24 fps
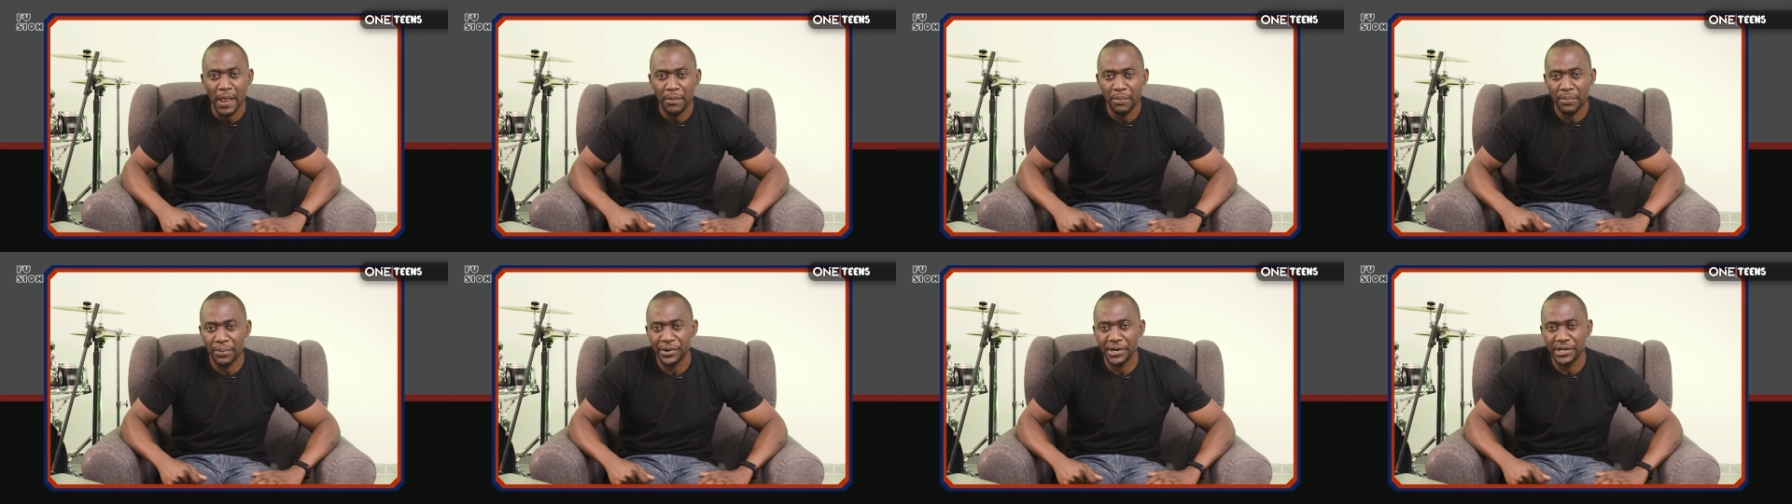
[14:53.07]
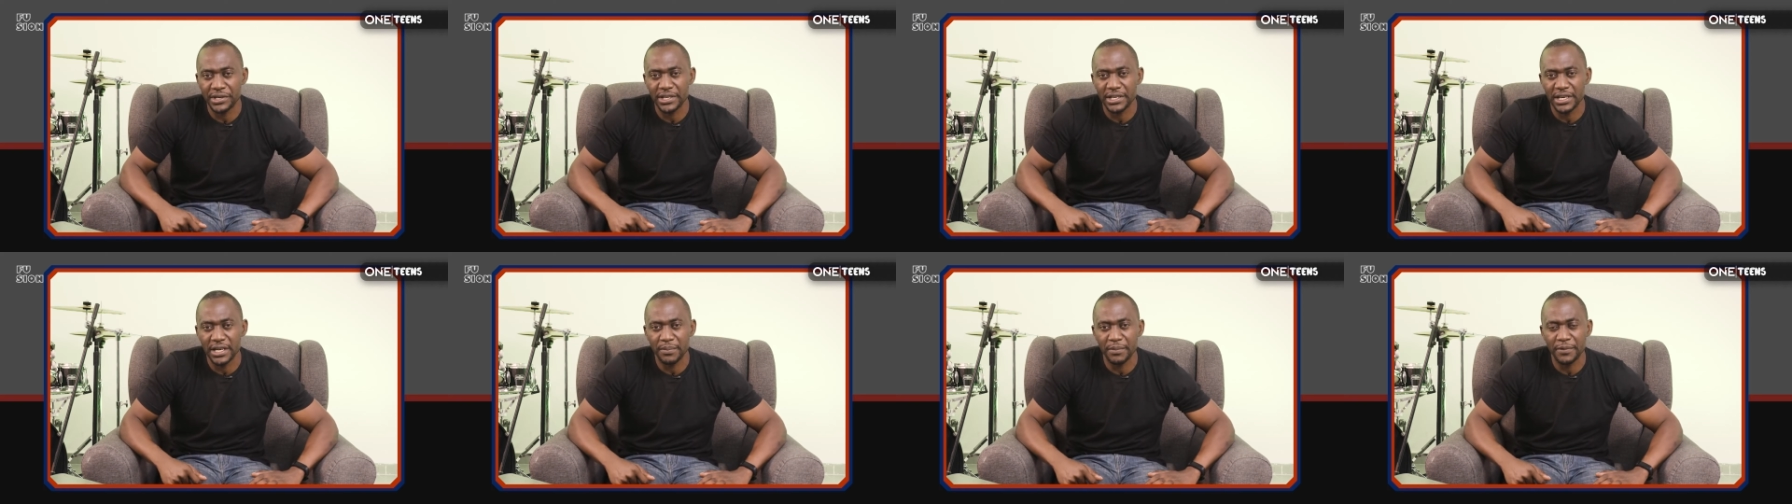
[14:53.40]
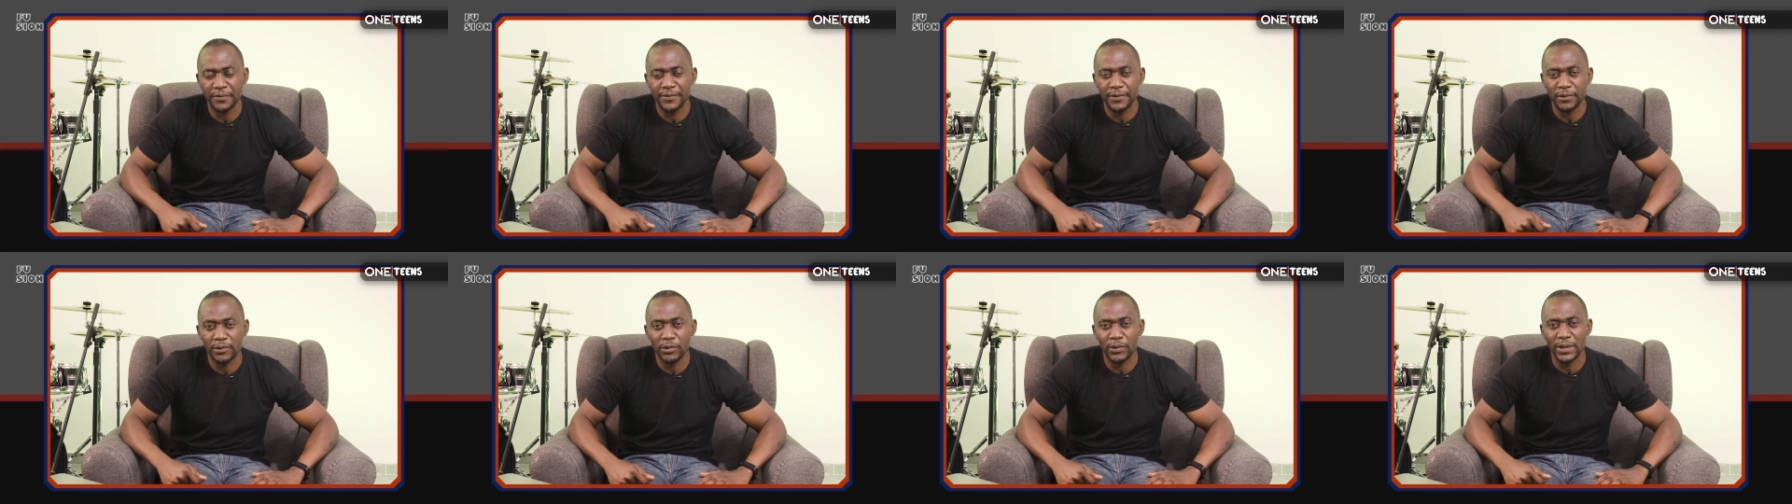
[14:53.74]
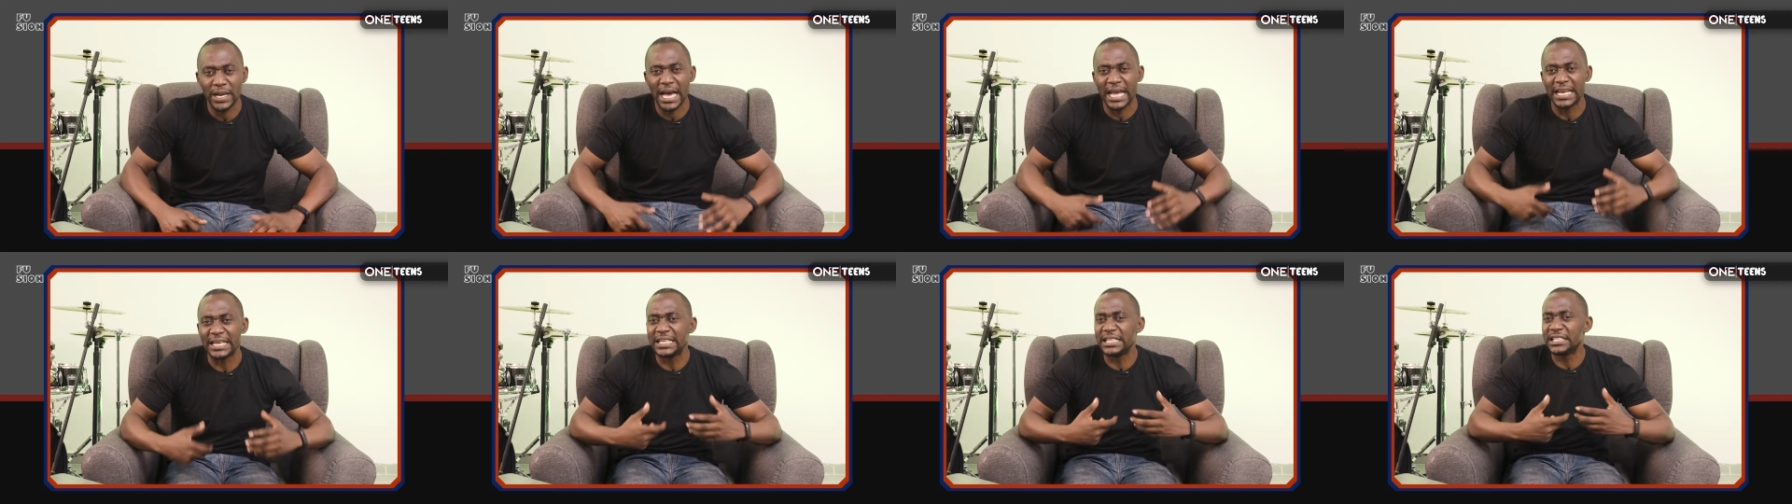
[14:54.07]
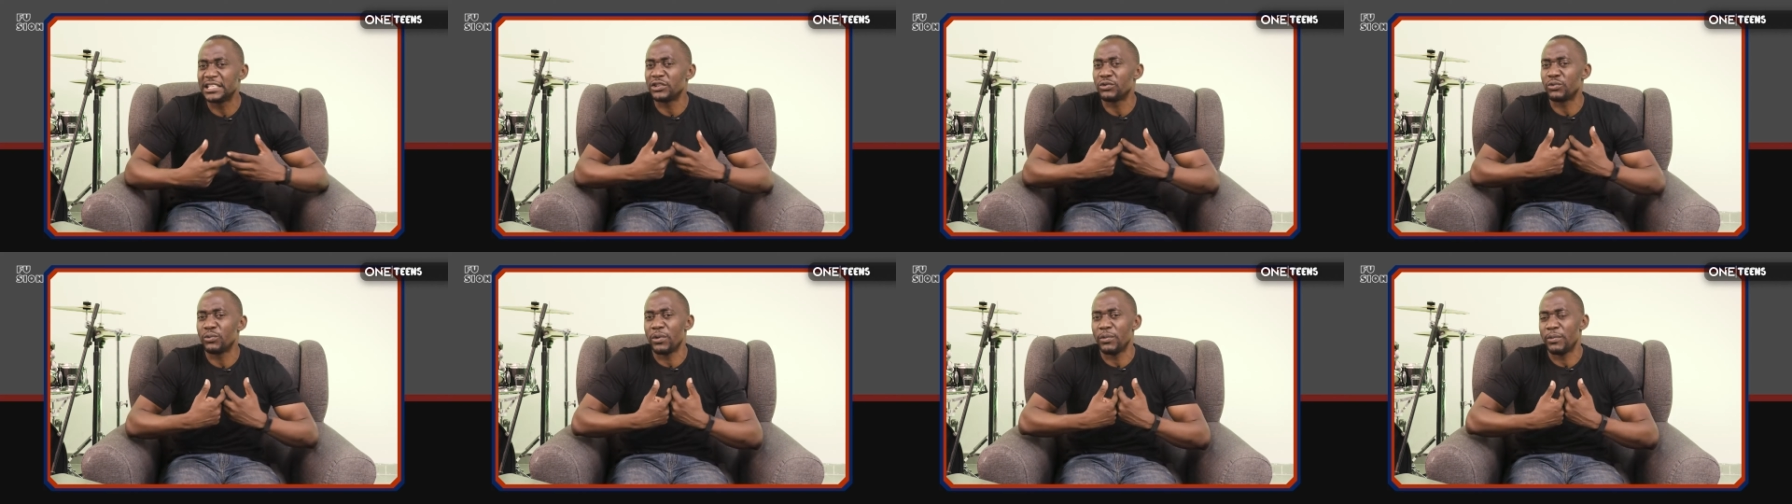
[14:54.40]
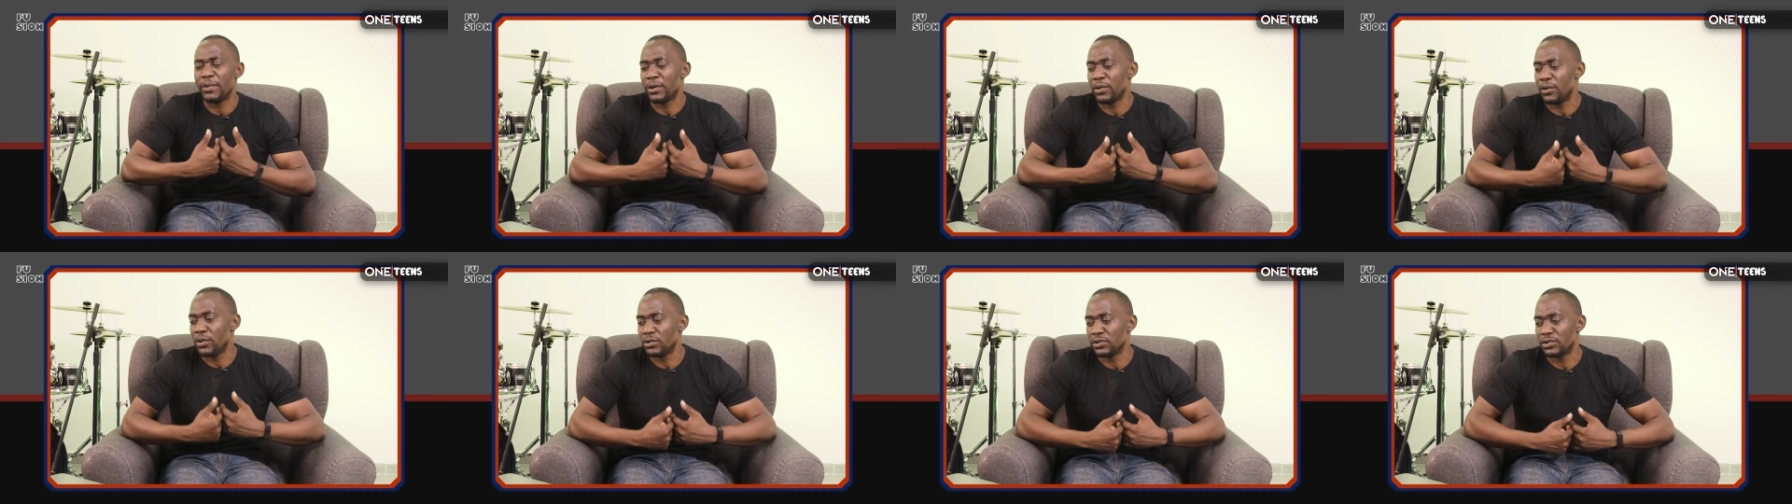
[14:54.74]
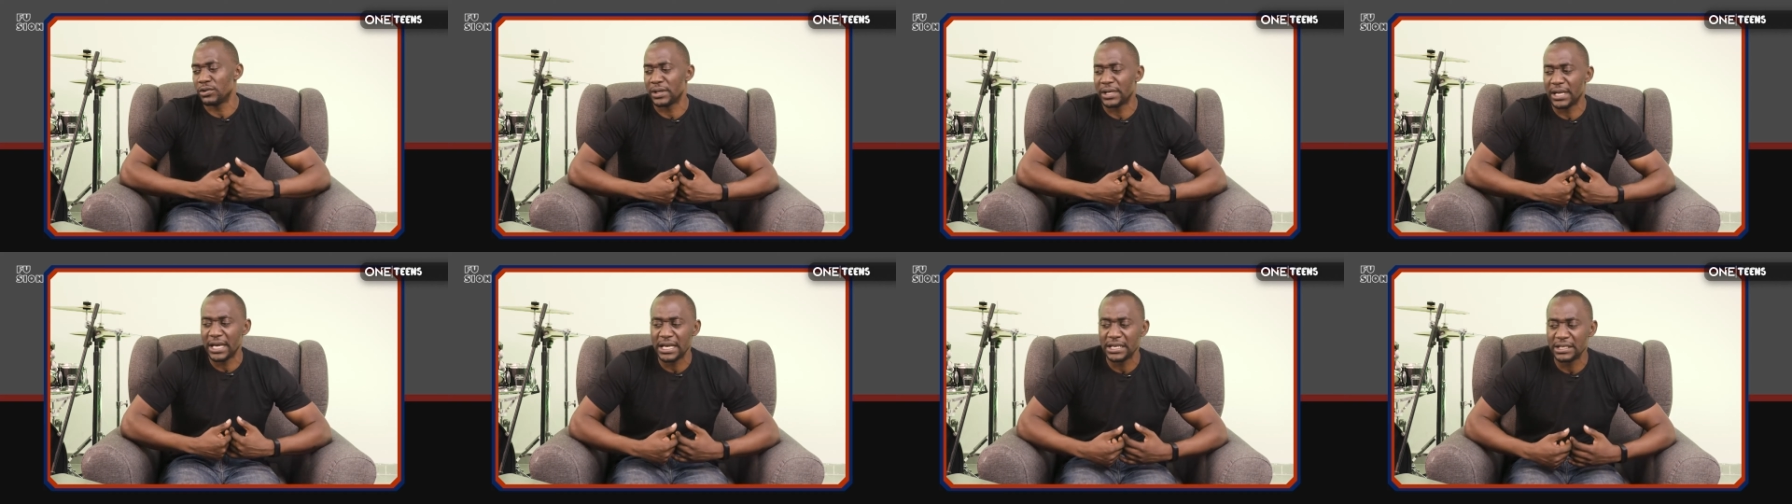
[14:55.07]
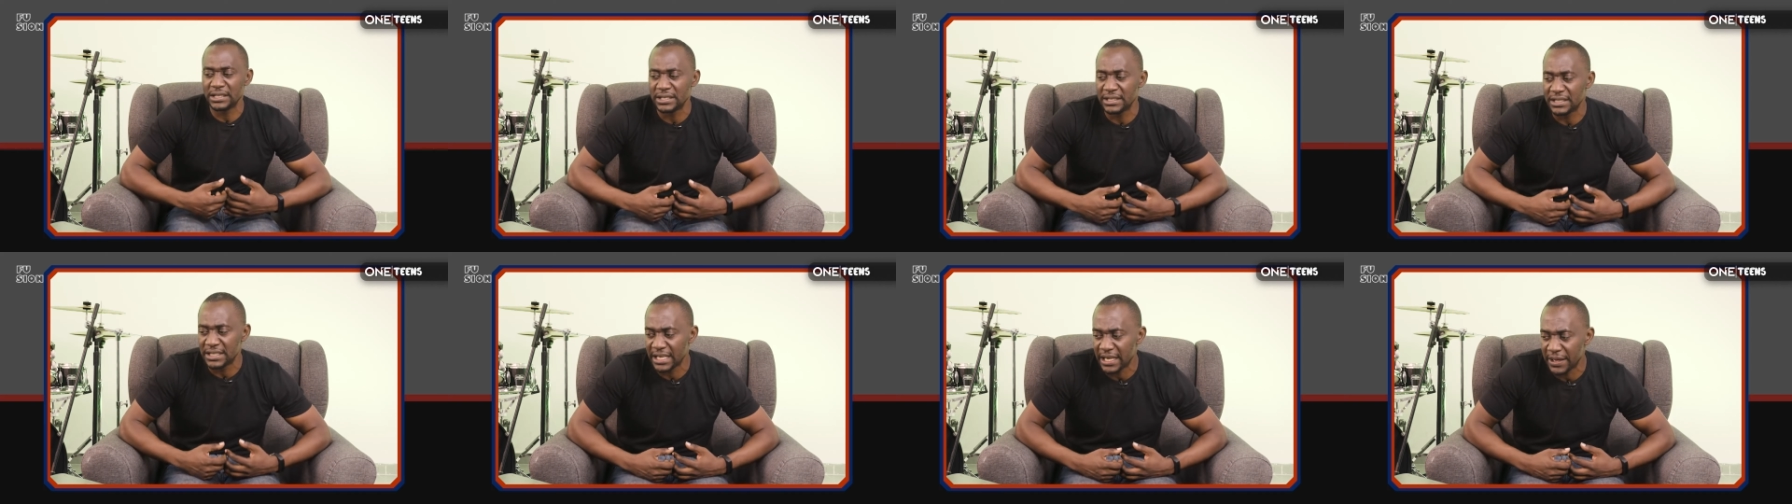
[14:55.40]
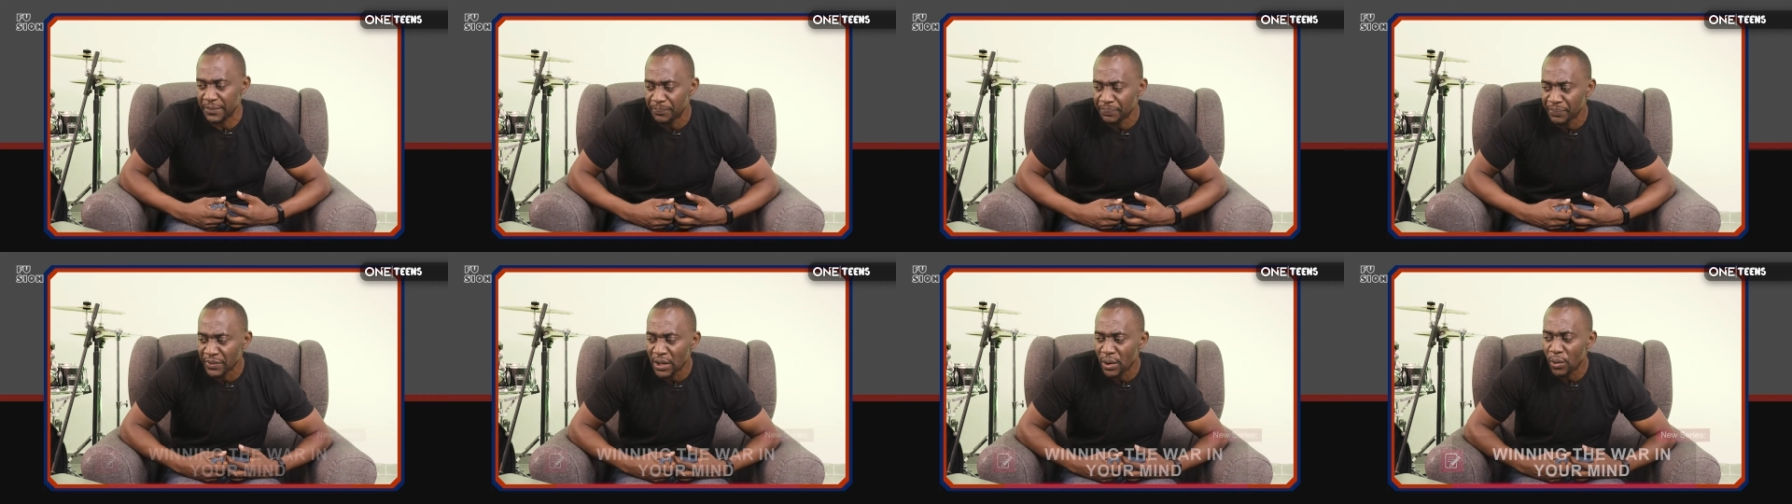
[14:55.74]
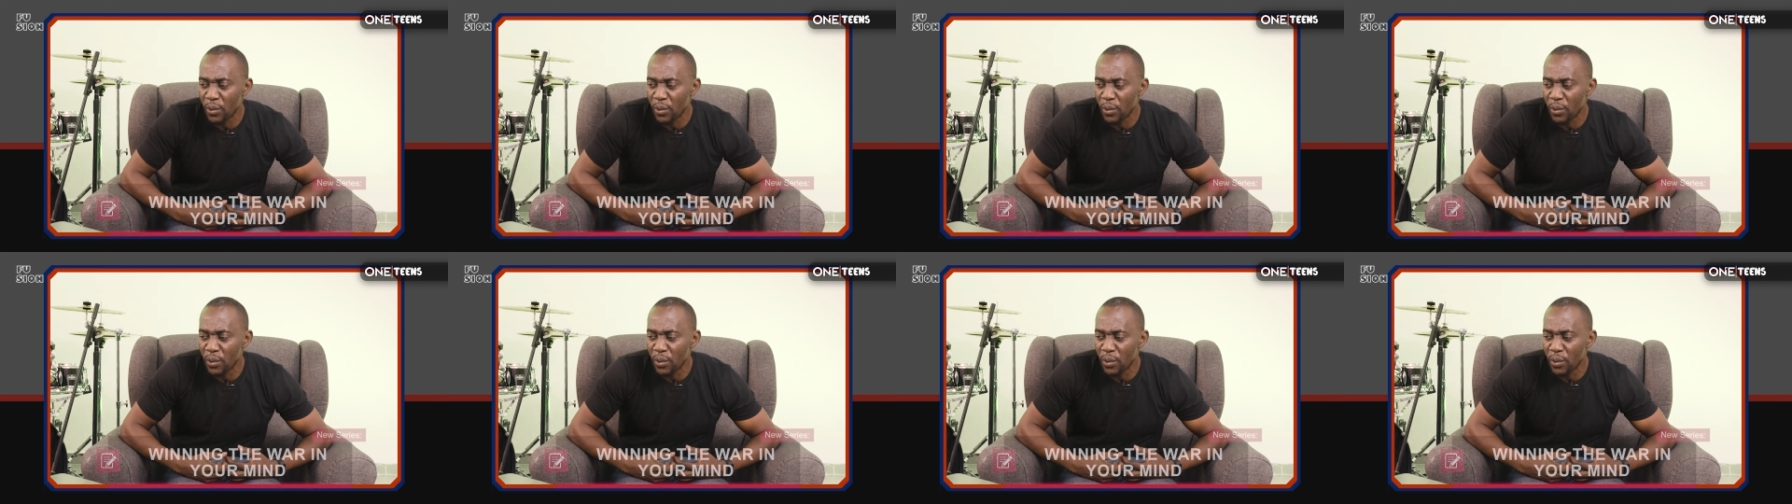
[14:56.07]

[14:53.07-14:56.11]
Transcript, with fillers: Praise the name of the Lord. And this is where we're going to learn today.